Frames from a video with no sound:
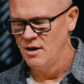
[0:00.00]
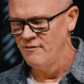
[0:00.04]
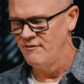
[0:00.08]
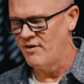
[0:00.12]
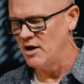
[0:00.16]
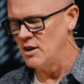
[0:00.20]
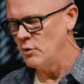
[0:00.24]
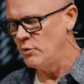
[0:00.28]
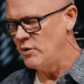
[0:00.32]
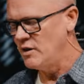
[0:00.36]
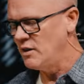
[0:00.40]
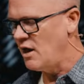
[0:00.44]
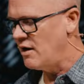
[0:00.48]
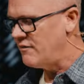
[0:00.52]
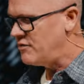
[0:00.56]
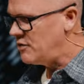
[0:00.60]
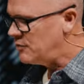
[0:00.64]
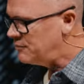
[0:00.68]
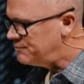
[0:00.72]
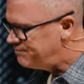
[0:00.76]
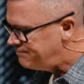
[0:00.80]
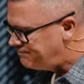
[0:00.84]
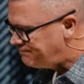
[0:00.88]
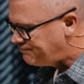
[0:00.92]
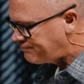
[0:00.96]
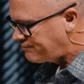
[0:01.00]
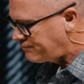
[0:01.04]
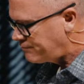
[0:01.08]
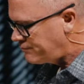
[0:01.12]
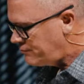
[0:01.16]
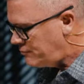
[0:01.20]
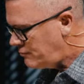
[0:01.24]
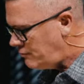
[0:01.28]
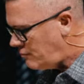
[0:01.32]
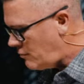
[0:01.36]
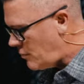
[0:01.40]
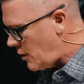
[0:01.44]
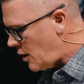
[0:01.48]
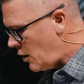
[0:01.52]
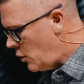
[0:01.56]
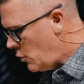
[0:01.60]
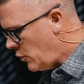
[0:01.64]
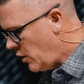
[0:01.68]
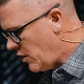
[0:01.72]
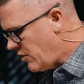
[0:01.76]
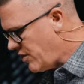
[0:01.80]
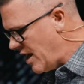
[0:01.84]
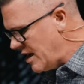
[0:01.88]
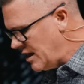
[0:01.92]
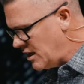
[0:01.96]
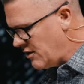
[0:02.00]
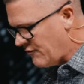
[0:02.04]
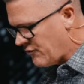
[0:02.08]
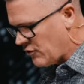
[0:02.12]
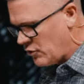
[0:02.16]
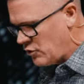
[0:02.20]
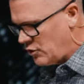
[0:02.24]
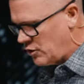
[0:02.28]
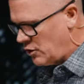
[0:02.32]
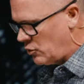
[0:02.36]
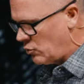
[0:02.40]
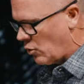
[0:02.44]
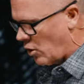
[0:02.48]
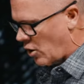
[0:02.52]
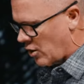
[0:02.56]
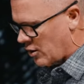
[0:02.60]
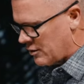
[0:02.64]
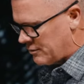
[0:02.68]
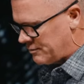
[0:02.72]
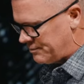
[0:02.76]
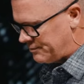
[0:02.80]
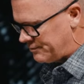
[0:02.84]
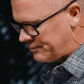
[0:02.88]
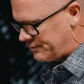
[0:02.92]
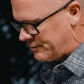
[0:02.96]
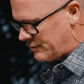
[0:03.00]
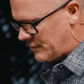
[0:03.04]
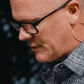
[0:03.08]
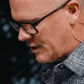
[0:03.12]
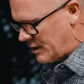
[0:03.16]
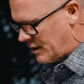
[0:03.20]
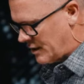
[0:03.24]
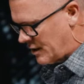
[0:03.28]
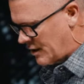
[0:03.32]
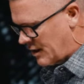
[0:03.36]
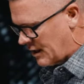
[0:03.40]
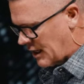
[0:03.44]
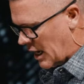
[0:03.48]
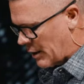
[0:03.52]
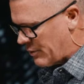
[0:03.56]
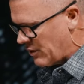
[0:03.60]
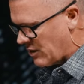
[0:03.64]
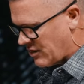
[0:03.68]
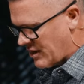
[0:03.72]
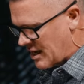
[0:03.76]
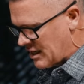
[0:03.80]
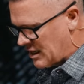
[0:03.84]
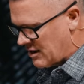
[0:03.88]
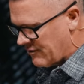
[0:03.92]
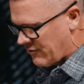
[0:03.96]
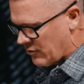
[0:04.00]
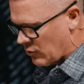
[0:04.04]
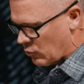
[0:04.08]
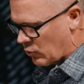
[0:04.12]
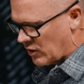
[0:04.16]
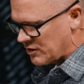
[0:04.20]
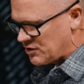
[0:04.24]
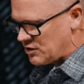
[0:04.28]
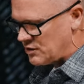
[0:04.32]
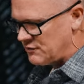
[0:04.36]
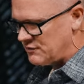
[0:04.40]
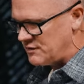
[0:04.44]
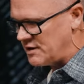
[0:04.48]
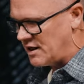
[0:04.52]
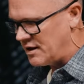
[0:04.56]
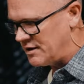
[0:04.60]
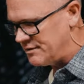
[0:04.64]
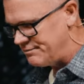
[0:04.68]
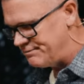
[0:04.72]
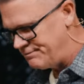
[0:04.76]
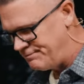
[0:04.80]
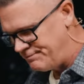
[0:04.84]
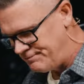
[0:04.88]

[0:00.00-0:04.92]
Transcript: Father, we love you. We thank you for who you are. God, we thank you for what you've done.